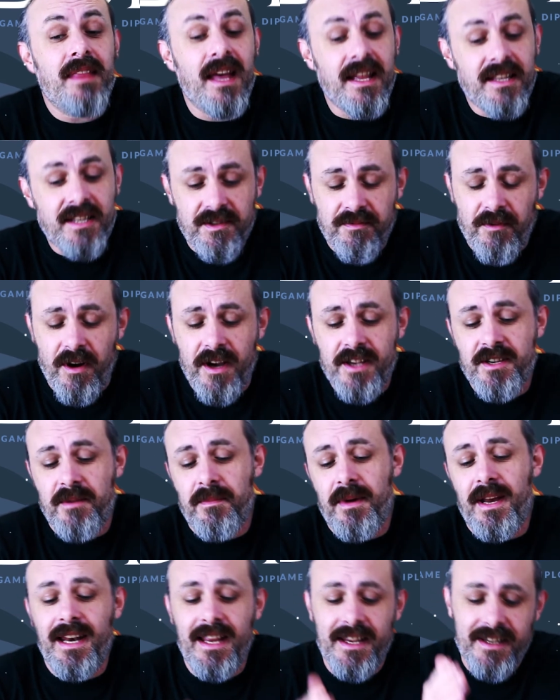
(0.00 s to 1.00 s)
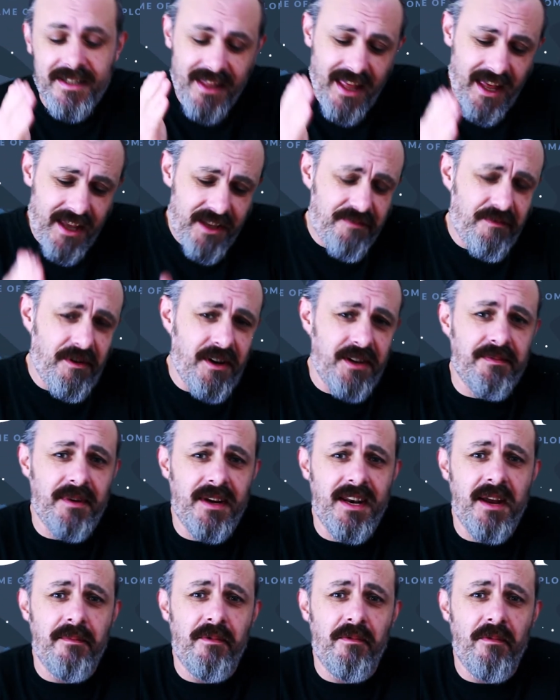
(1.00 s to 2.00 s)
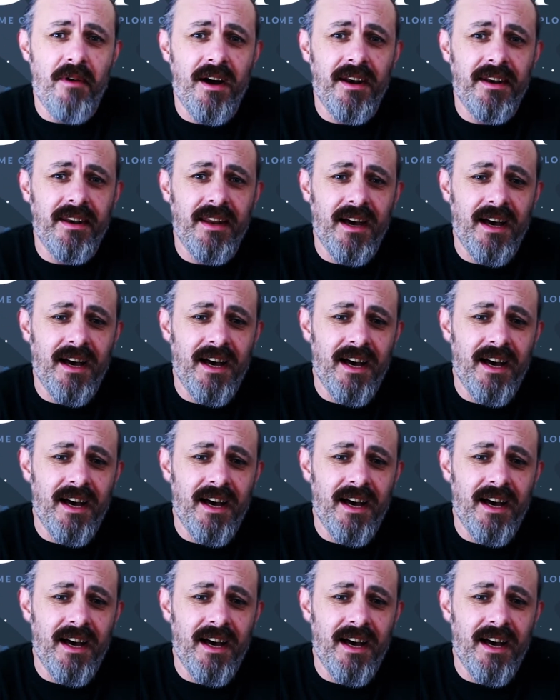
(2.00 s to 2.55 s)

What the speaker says: That is why it's on my list. That's why it's my number one.